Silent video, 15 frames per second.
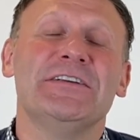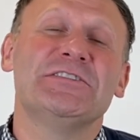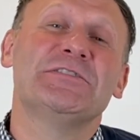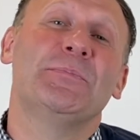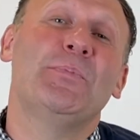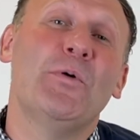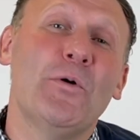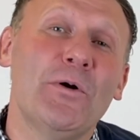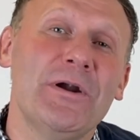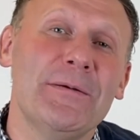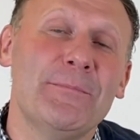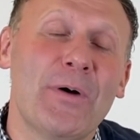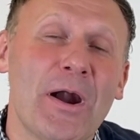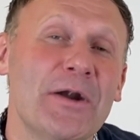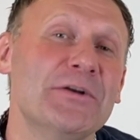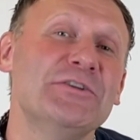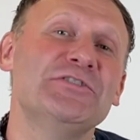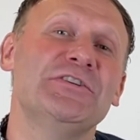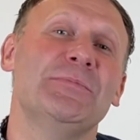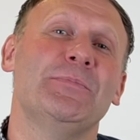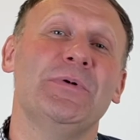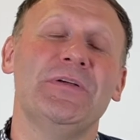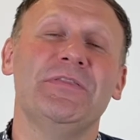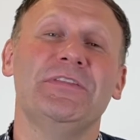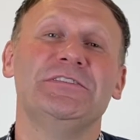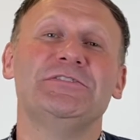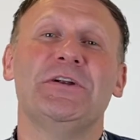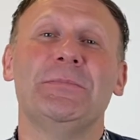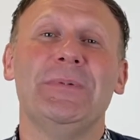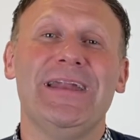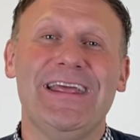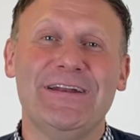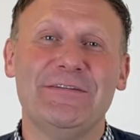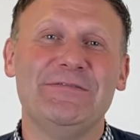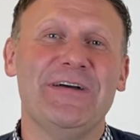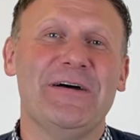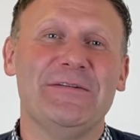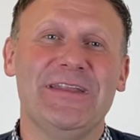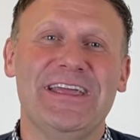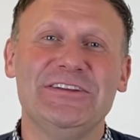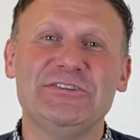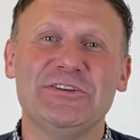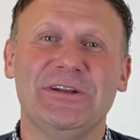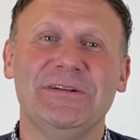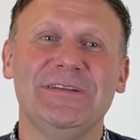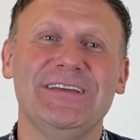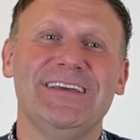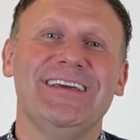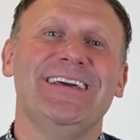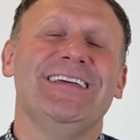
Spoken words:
support and partnership with the Terminator Foundation.